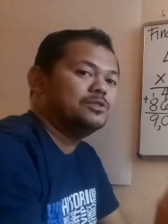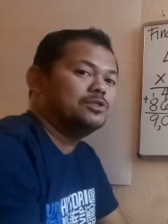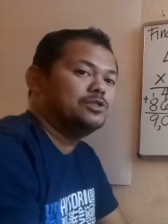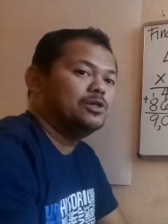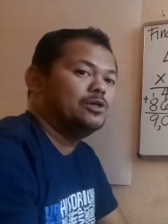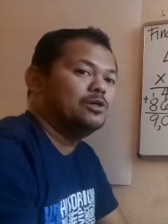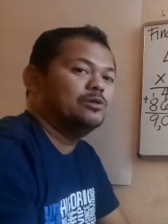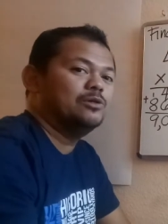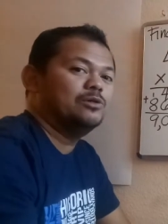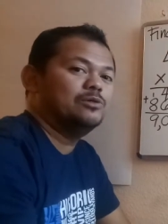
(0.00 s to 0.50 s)

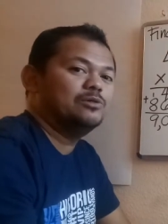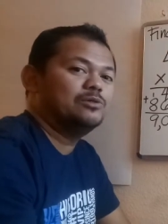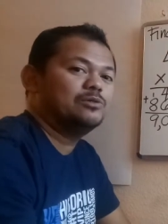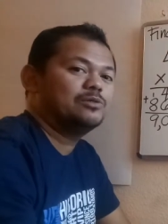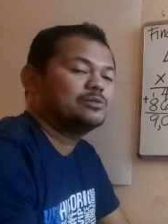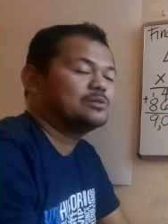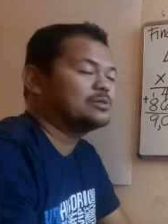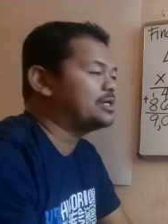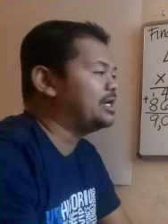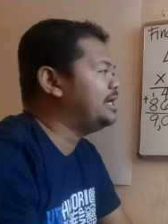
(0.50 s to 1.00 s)
No.
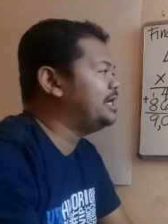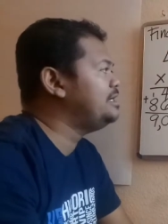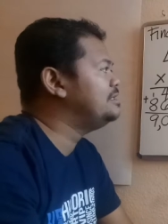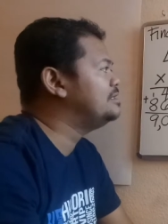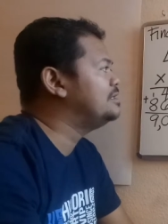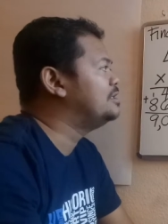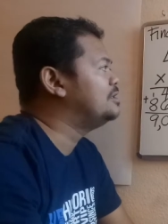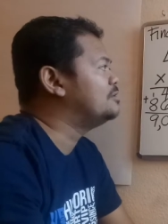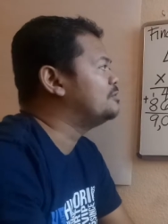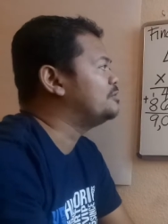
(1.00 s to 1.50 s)

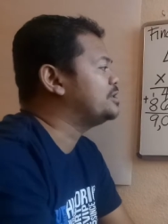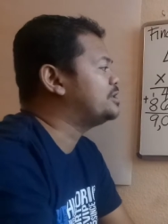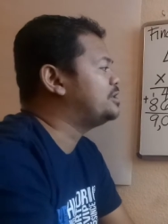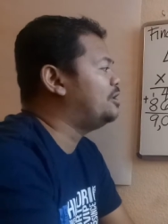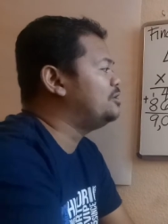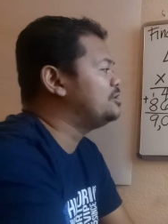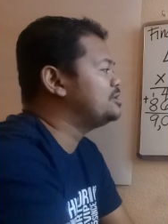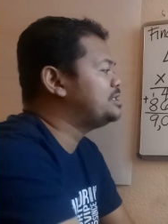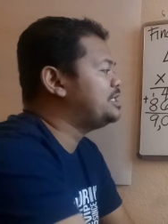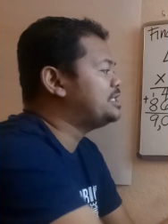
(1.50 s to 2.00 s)
Okay?
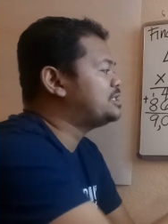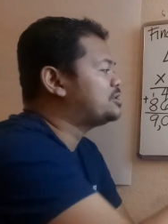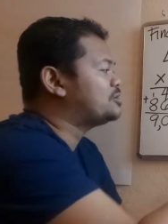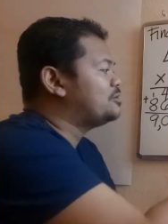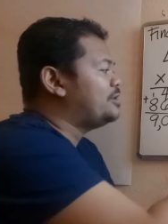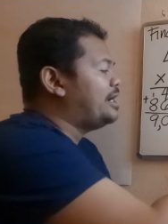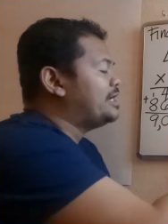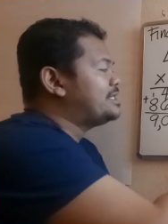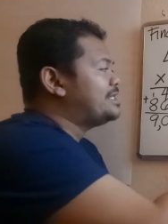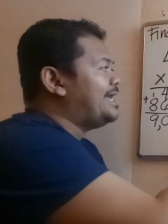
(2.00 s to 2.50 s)
We don't need
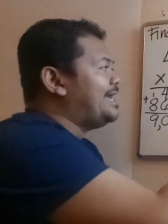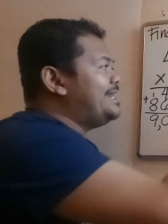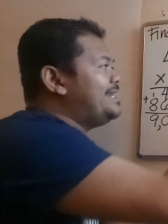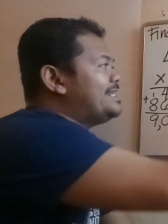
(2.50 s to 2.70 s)
to write